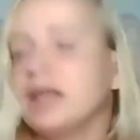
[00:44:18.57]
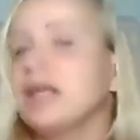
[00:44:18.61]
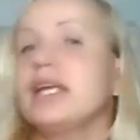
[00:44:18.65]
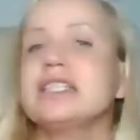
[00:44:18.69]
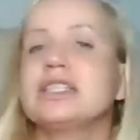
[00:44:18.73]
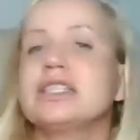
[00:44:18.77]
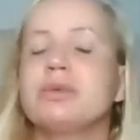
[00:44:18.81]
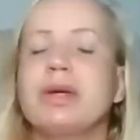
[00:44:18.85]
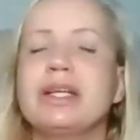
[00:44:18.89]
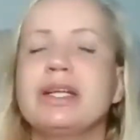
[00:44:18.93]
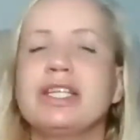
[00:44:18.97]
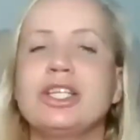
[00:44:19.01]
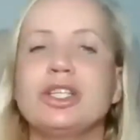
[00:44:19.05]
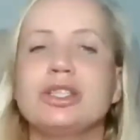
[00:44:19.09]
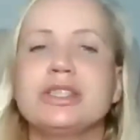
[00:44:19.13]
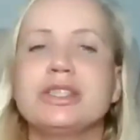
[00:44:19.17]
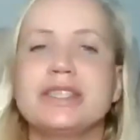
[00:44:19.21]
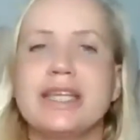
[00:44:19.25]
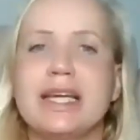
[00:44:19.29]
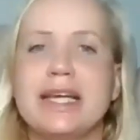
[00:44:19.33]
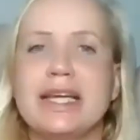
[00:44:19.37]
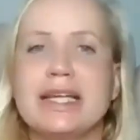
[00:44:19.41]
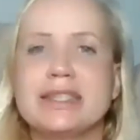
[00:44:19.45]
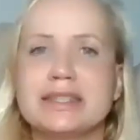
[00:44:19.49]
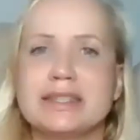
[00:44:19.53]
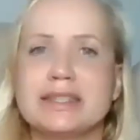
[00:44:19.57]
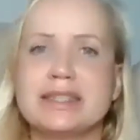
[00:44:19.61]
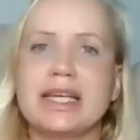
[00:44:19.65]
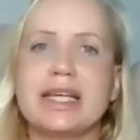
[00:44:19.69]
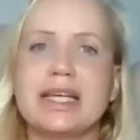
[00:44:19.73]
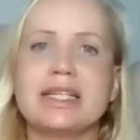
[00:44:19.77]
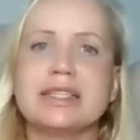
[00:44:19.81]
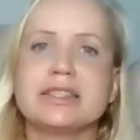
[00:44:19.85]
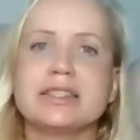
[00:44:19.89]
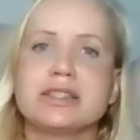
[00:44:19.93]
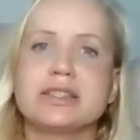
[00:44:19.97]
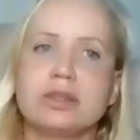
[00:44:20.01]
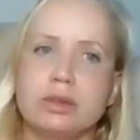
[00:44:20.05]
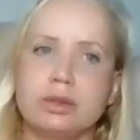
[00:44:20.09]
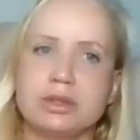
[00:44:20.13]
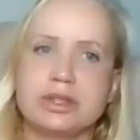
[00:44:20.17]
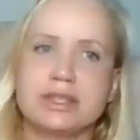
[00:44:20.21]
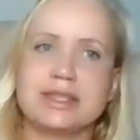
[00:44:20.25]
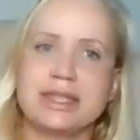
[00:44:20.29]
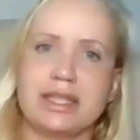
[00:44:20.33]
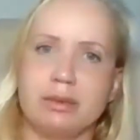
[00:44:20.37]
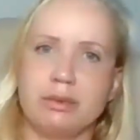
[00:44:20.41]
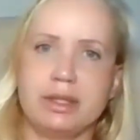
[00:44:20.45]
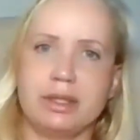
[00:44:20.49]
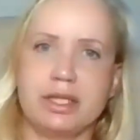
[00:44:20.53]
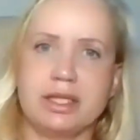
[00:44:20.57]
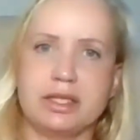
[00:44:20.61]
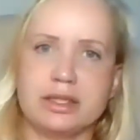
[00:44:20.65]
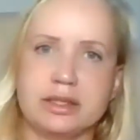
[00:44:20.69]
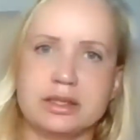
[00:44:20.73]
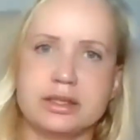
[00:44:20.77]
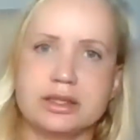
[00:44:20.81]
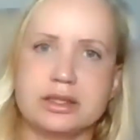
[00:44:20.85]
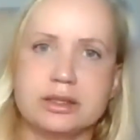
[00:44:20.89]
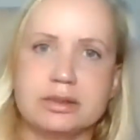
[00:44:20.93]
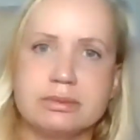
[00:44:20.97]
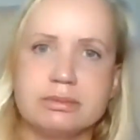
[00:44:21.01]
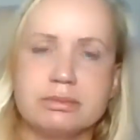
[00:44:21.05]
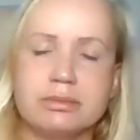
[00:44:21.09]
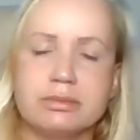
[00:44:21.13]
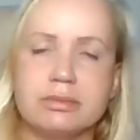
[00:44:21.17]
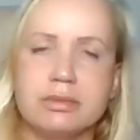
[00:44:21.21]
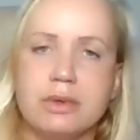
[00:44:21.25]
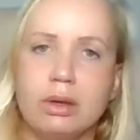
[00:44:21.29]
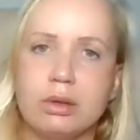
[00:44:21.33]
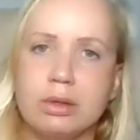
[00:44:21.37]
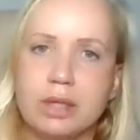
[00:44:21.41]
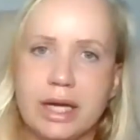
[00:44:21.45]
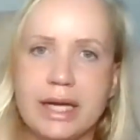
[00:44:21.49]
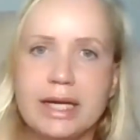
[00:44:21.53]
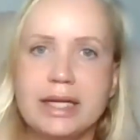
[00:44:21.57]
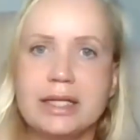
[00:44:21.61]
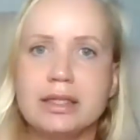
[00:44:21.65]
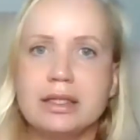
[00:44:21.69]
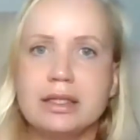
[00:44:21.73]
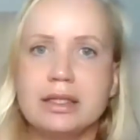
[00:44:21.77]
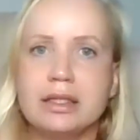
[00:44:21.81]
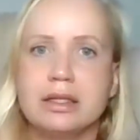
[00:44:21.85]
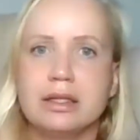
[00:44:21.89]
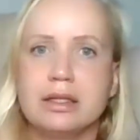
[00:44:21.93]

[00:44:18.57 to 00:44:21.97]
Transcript: It's when you take sales too serious. Okay?